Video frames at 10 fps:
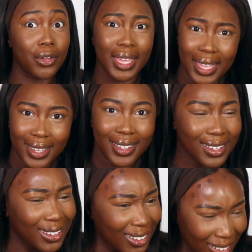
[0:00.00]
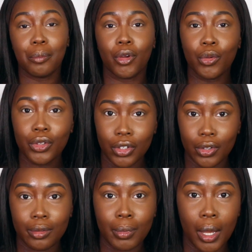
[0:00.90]
Okay. I'm going to
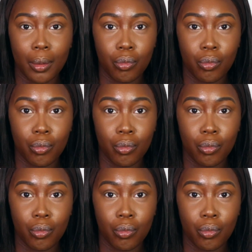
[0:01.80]
use my